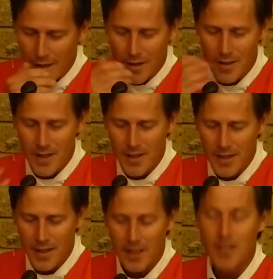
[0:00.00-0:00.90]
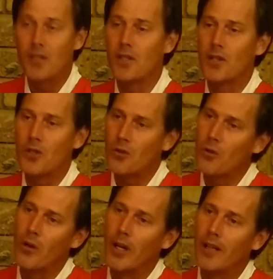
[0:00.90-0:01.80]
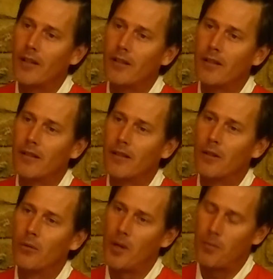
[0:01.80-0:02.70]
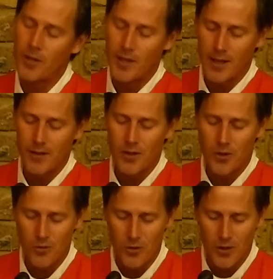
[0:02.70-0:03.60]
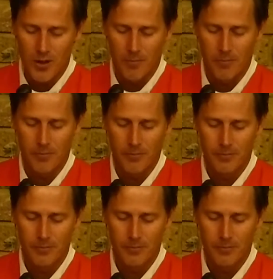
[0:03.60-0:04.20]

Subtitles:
The city that is destroyed represents Jerusalem.